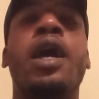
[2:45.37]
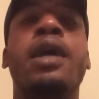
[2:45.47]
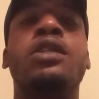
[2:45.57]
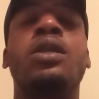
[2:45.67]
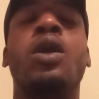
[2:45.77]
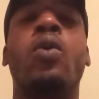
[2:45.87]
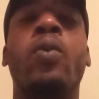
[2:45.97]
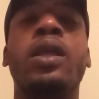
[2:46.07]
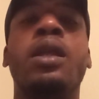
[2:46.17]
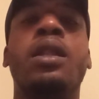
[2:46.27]
actually
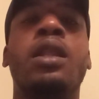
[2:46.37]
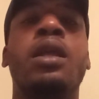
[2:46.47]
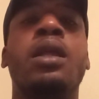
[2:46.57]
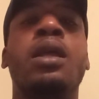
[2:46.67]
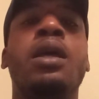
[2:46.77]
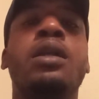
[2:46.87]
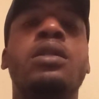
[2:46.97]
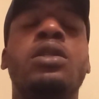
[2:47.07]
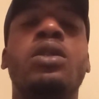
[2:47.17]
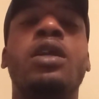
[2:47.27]
awakening
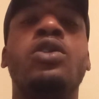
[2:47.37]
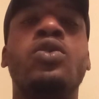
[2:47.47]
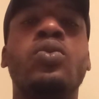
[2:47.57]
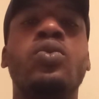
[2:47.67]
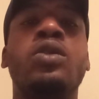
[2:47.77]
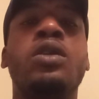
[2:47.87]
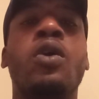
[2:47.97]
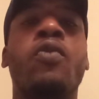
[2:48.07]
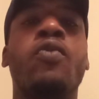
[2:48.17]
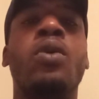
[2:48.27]
to their true
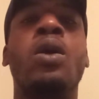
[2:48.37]
self,